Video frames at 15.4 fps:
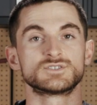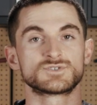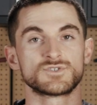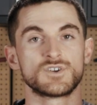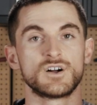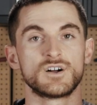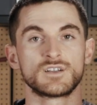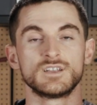
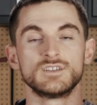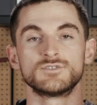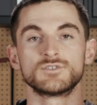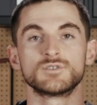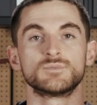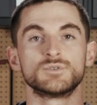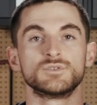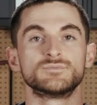strong and
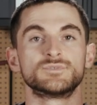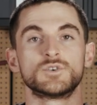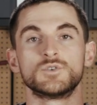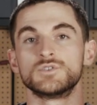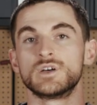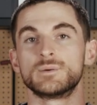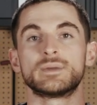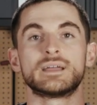durable to
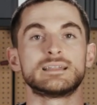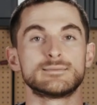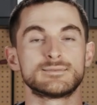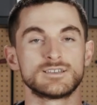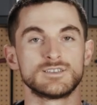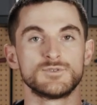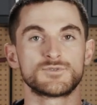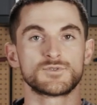hold up
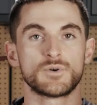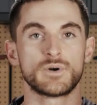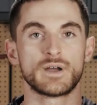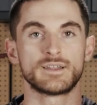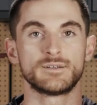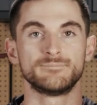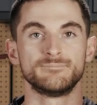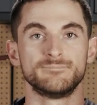anything you throw
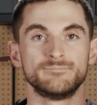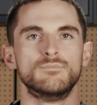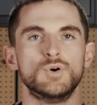at them.